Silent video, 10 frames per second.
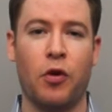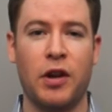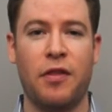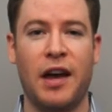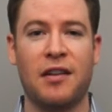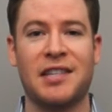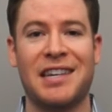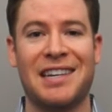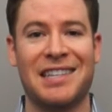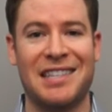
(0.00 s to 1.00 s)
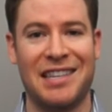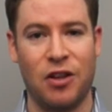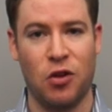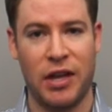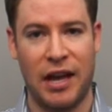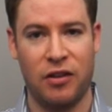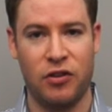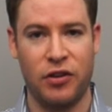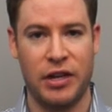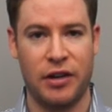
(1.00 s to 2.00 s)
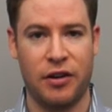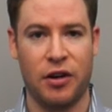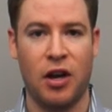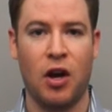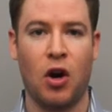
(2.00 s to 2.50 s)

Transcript: $30,000 in a single calendar year